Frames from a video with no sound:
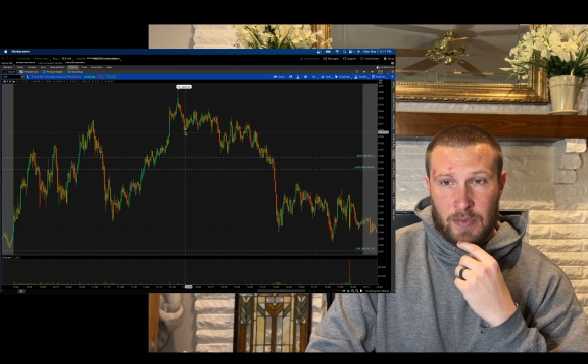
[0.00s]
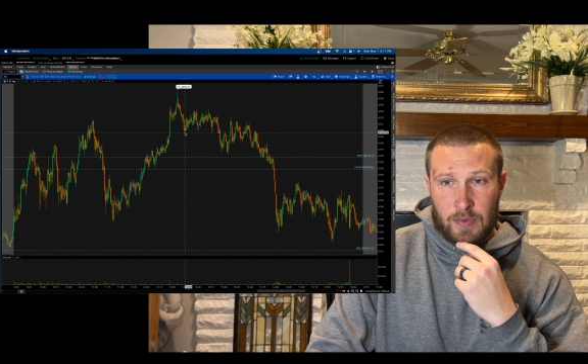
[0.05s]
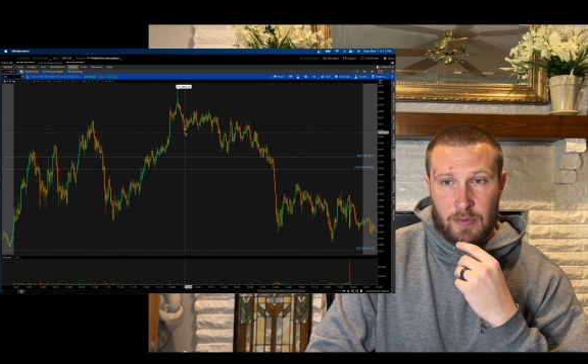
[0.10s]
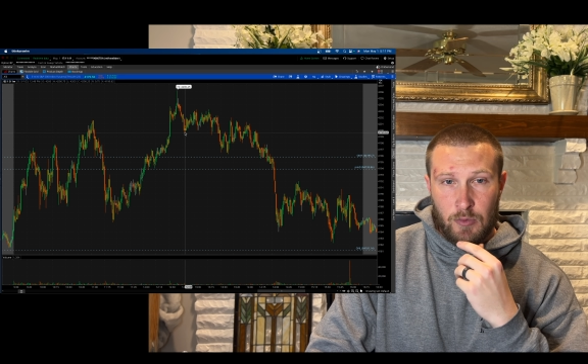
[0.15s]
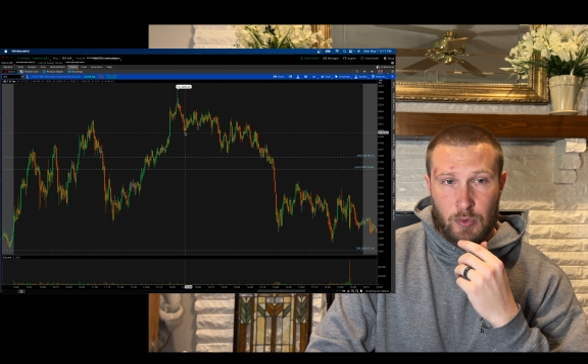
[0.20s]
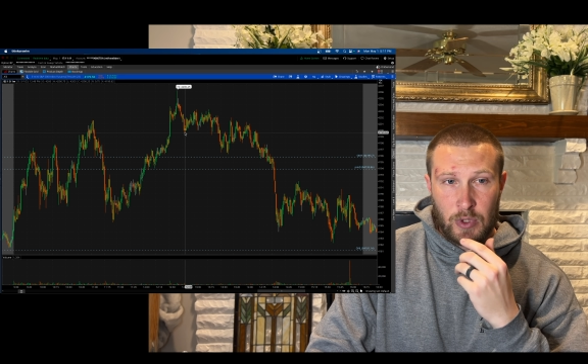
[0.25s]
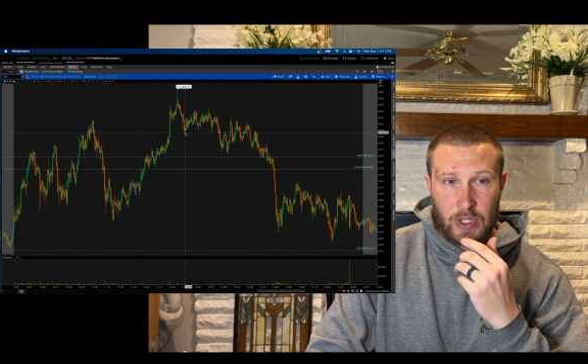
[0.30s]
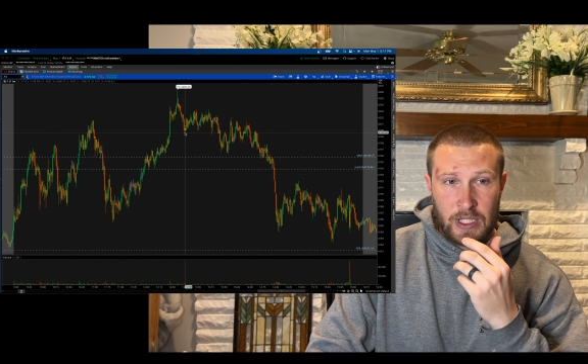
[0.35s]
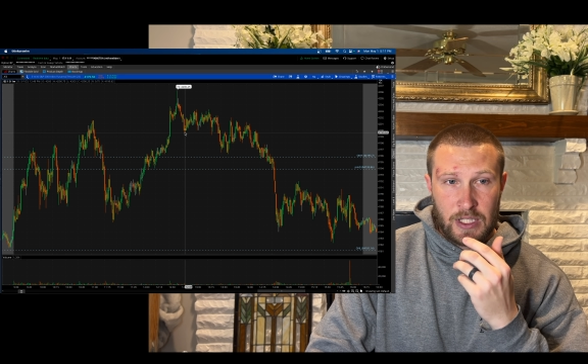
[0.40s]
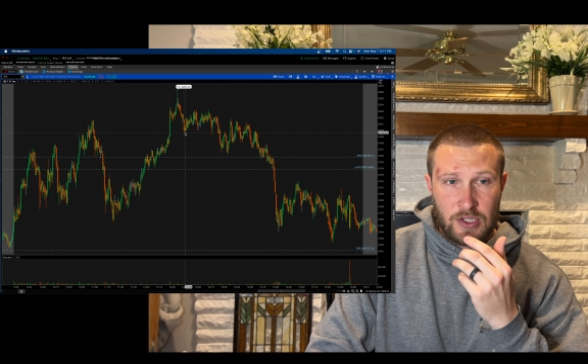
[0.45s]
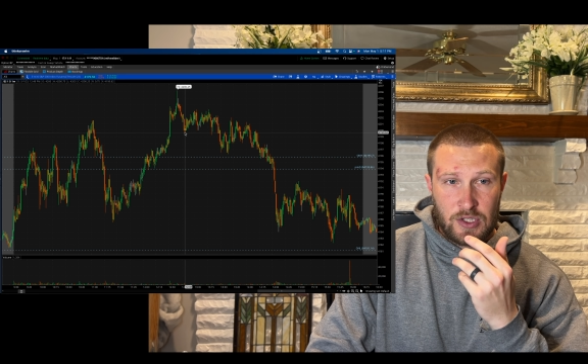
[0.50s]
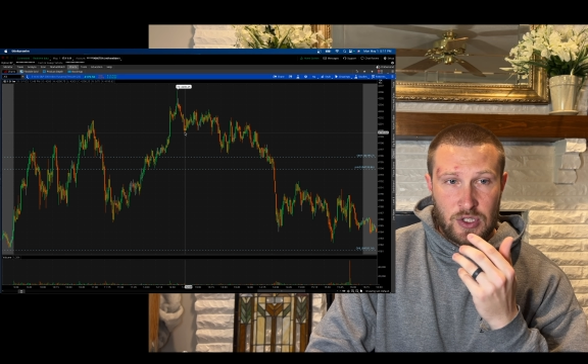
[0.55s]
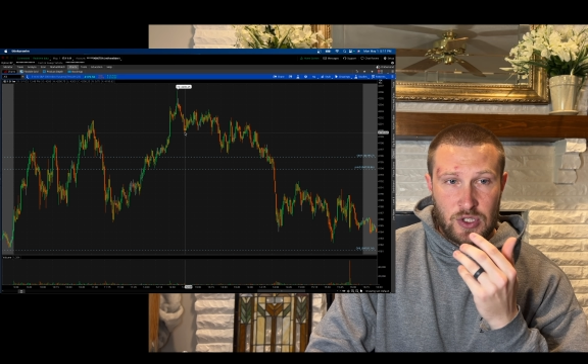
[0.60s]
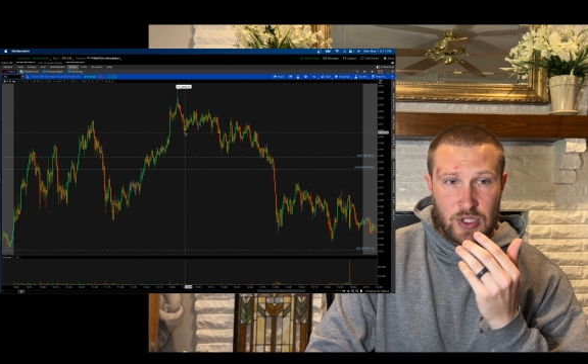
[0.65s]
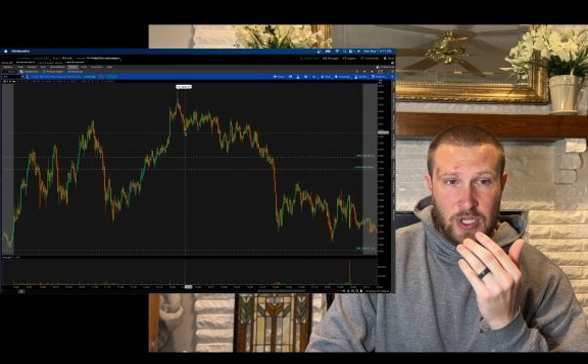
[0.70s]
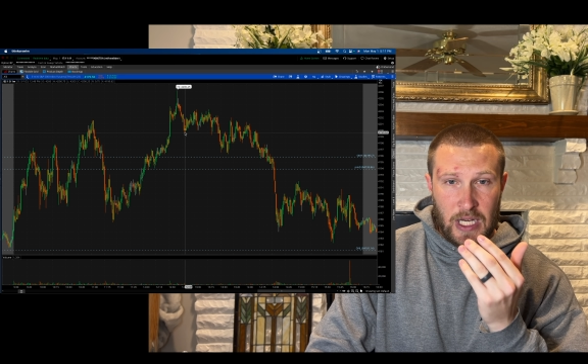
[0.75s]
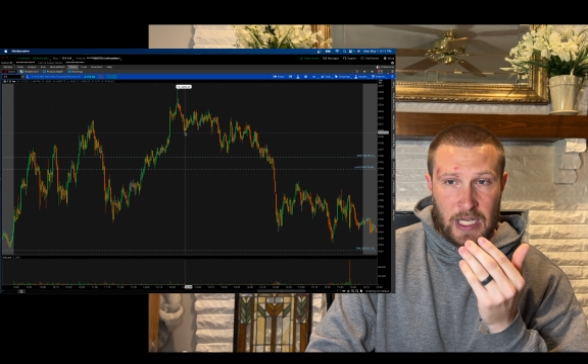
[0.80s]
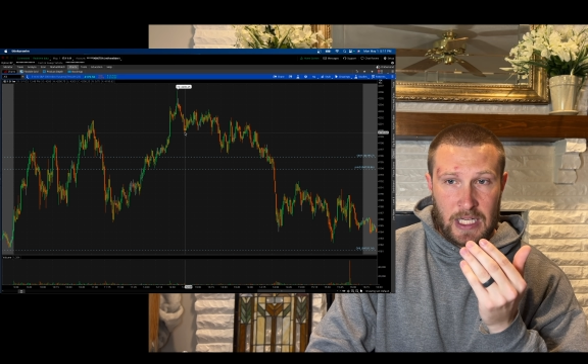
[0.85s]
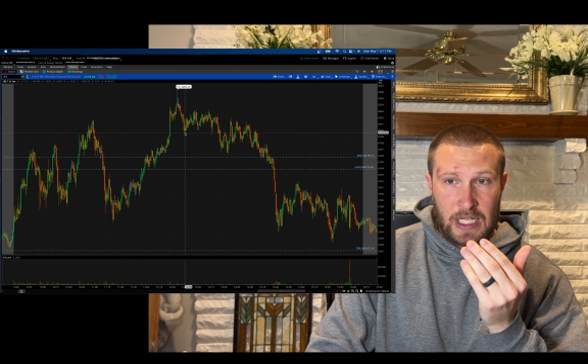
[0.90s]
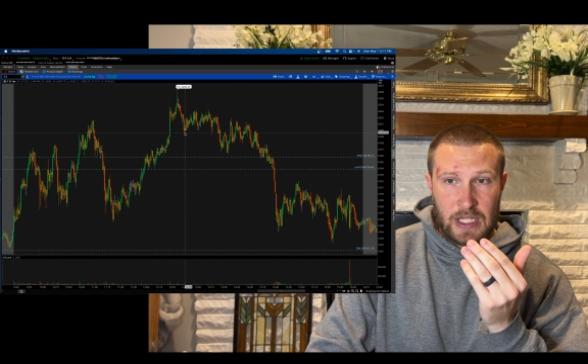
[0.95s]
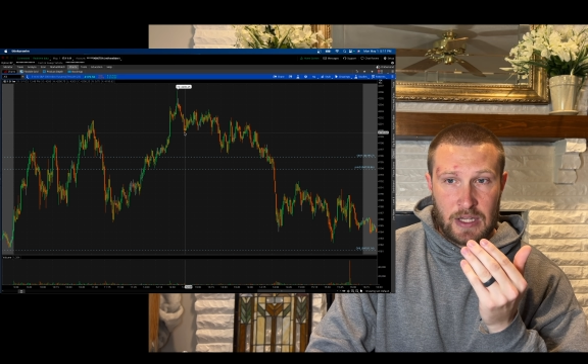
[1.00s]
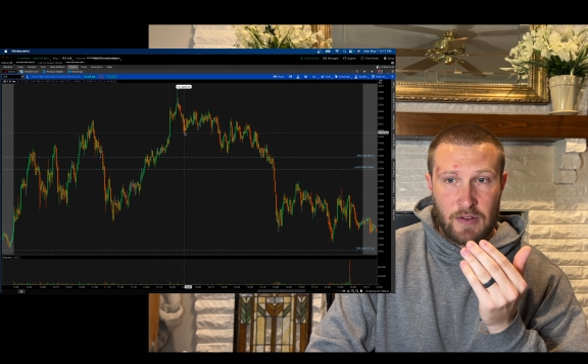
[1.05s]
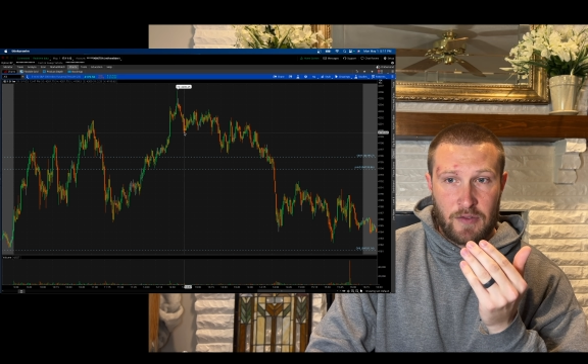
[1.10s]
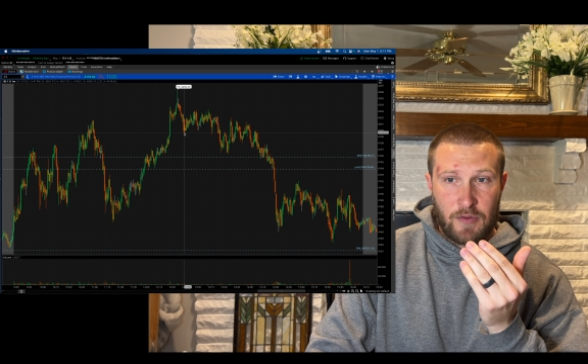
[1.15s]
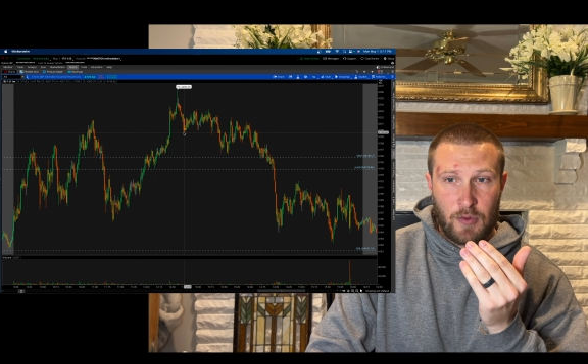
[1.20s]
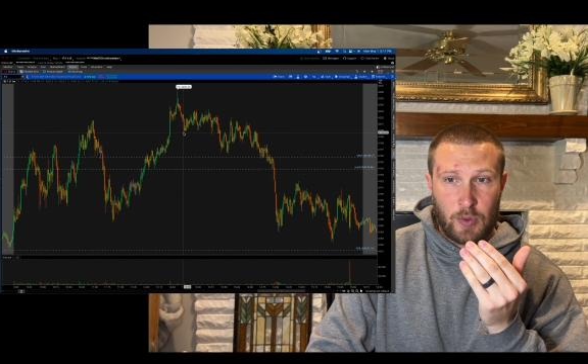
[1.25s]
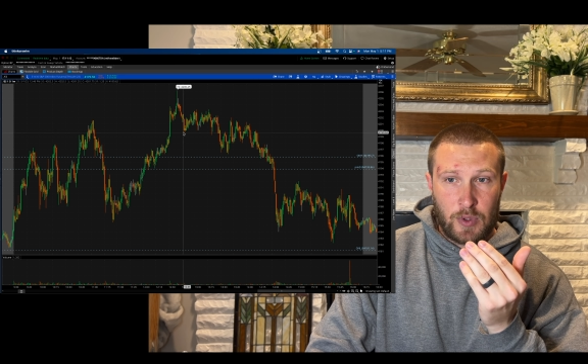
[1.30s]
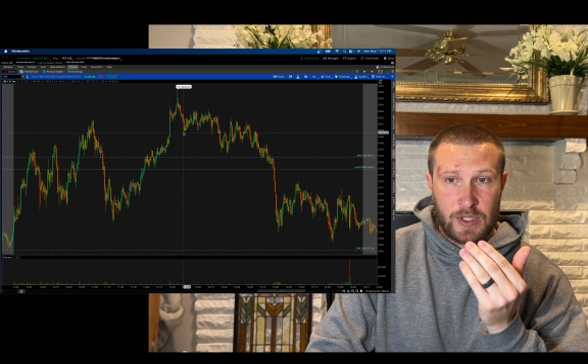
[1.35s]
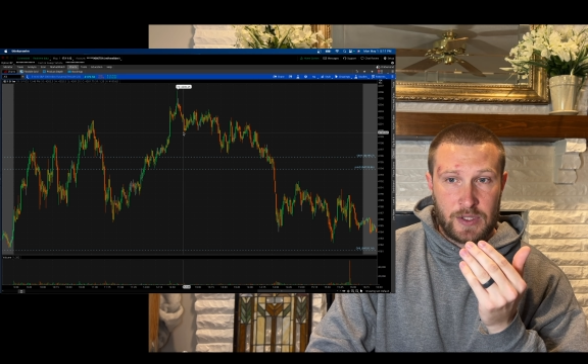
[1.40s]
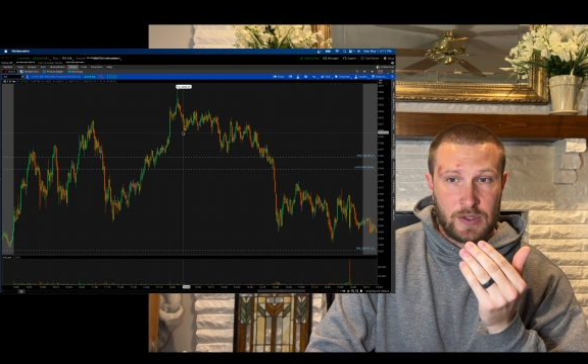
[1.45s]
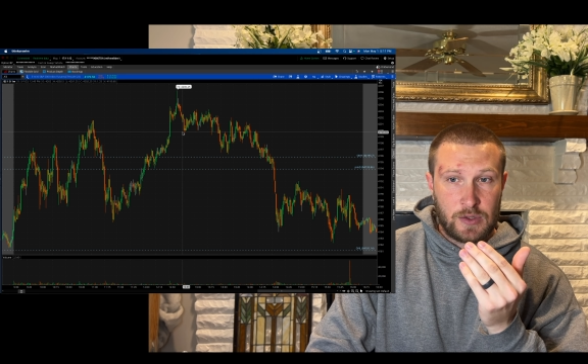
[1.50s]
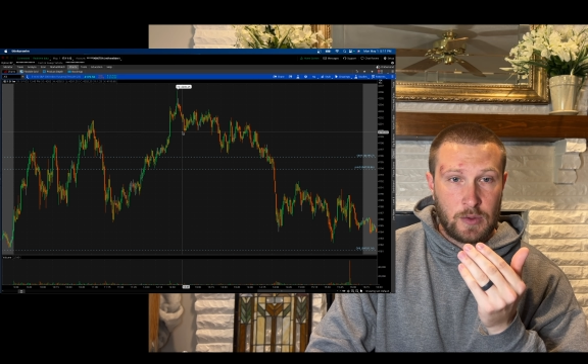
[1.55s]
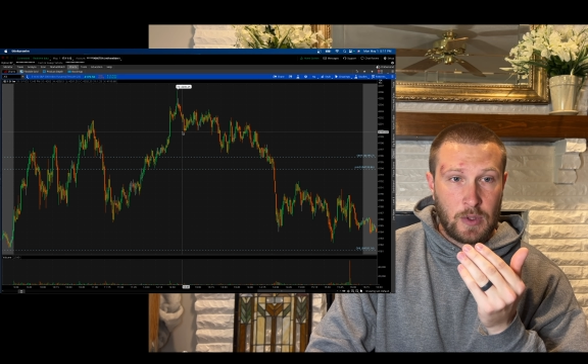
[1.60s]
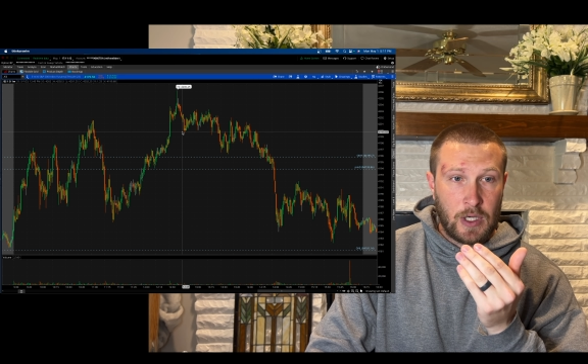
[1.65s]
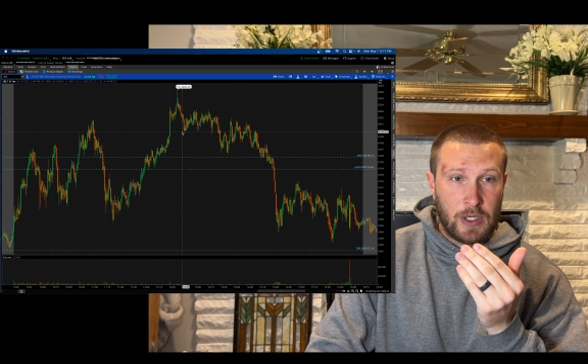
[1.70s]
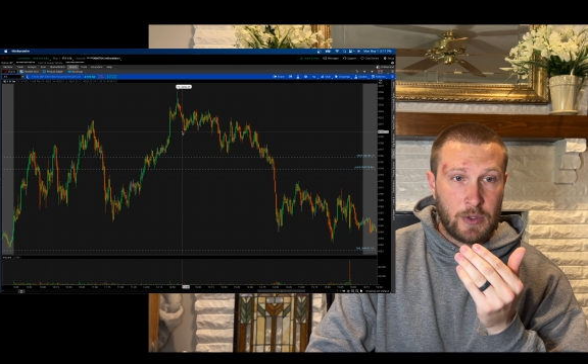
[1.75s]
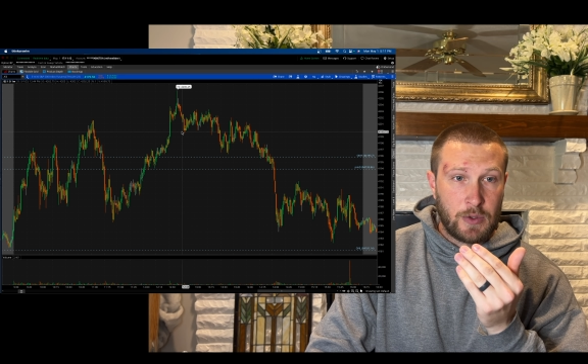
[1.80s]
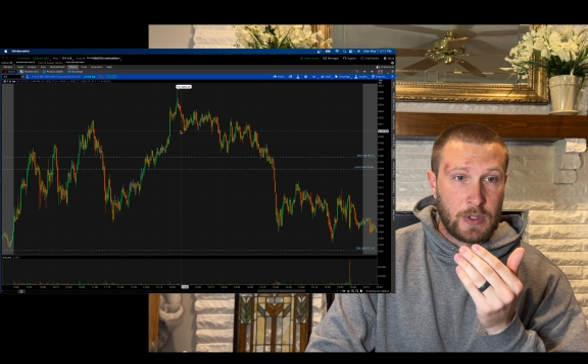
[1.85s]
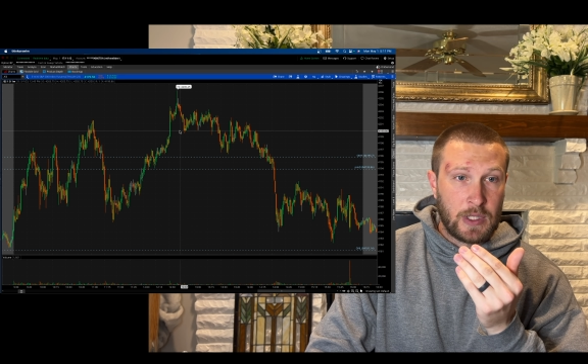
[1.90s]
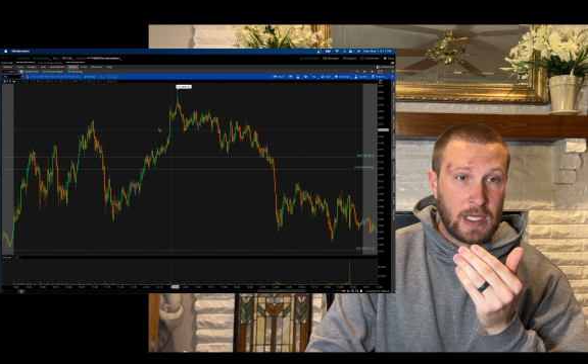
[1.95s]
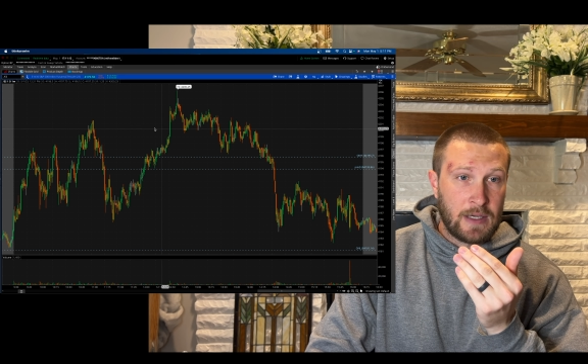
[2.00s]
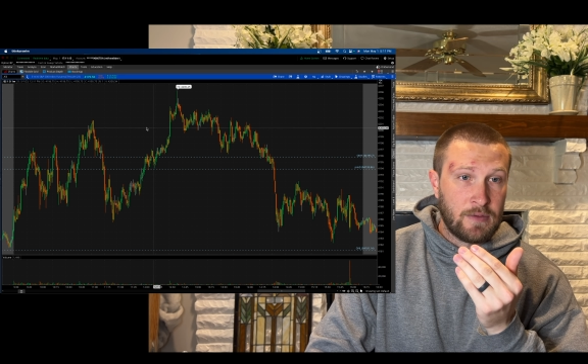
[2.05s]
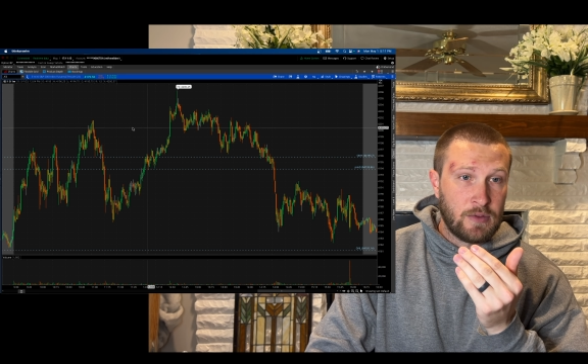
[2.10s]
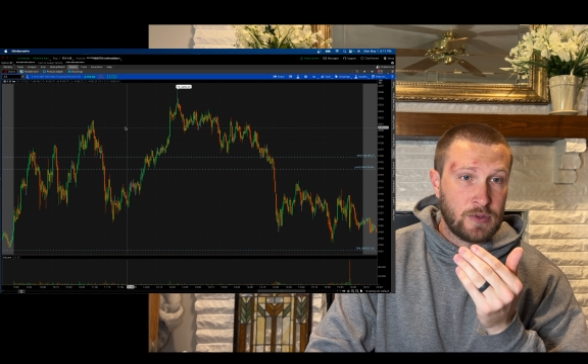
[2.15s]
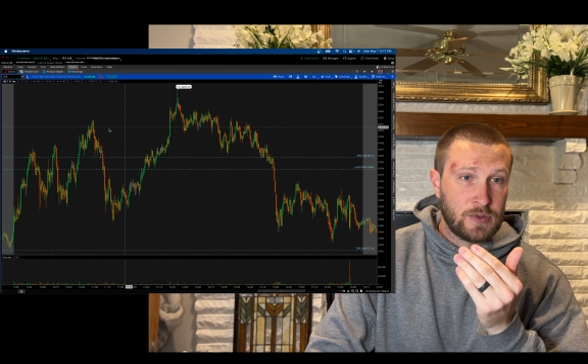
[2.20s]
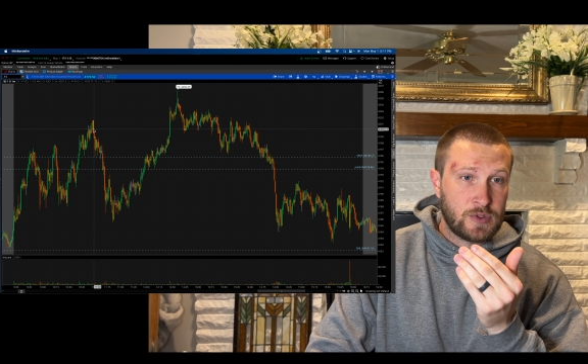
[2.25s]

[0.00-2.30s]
really just checking the 4,200 level.